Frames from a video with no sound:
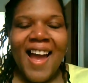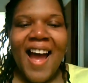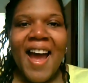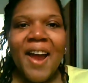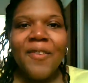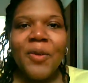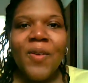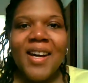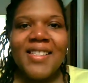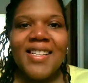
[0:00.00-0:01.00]
Hi
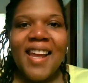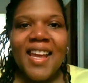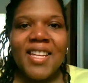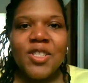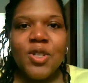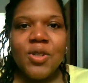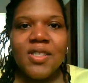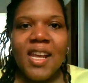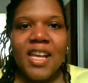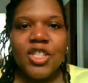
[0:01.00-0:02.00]
everyone, today is
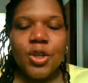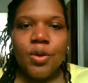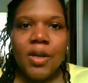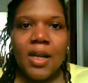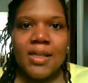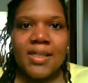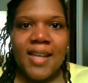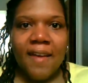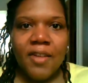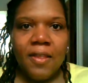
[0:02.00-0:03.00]
Tuesday, June
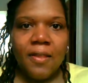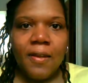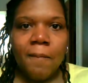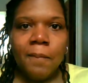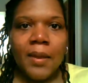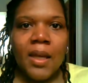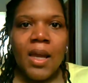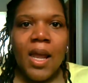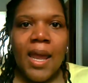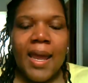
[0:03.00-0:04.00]
7th,
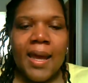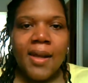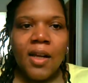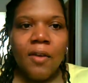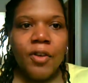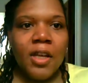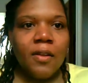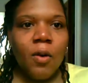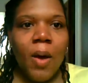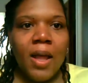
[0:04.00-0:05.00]
and forgive the
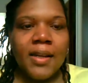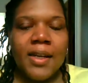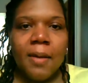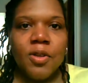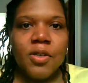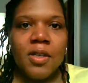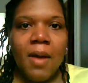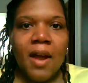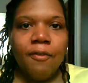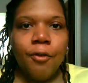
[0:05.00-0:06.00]
quality, I'm using
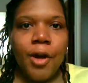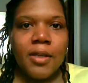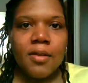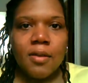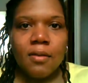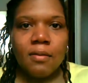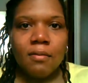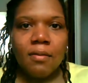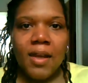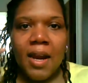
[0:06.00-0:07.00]
my front
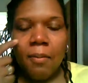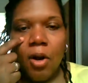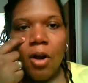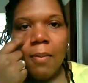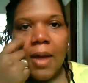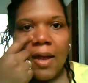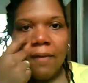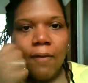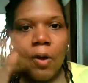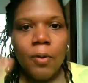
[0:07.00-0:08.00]
camera on my
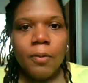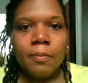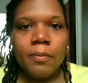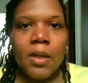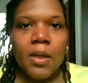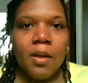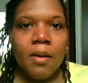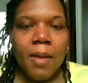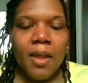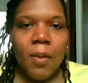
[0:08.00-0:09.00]
phone.
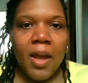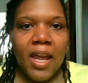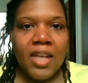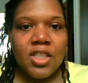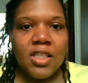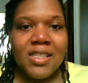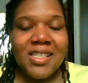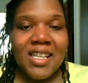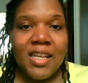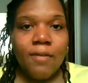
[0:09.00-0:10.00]
By the way,
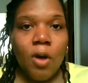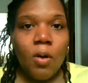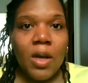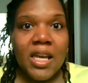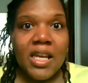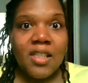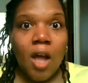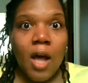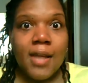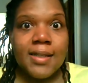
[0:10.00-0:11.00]
HTC Evo is
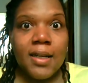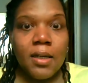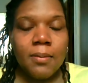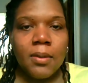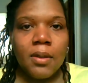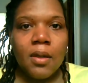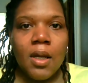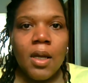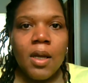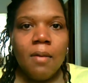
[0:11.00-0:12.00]
awesome.
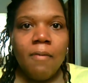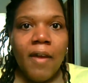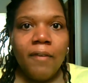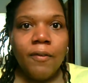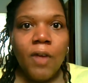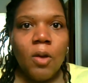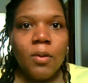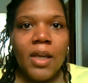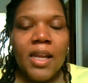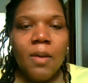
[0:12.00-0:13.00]
Favorite
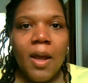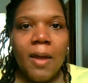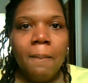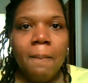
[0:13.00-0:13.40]
phone. Anyway,